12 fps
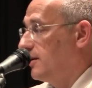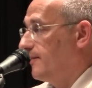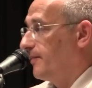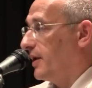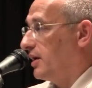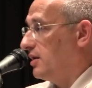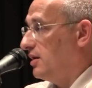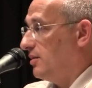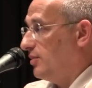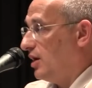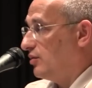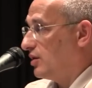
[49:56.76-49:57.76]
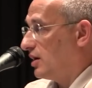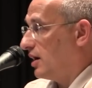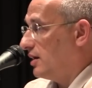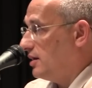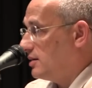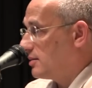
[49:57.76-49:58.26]
It is crazy
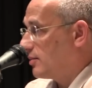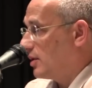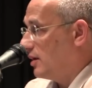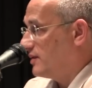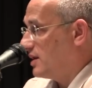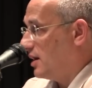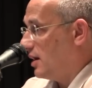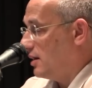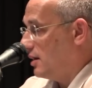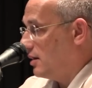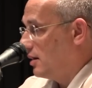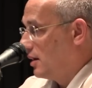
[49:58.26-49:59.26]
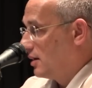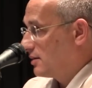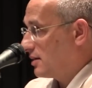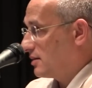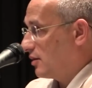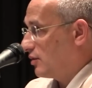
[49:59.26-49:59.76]
to have blind faith because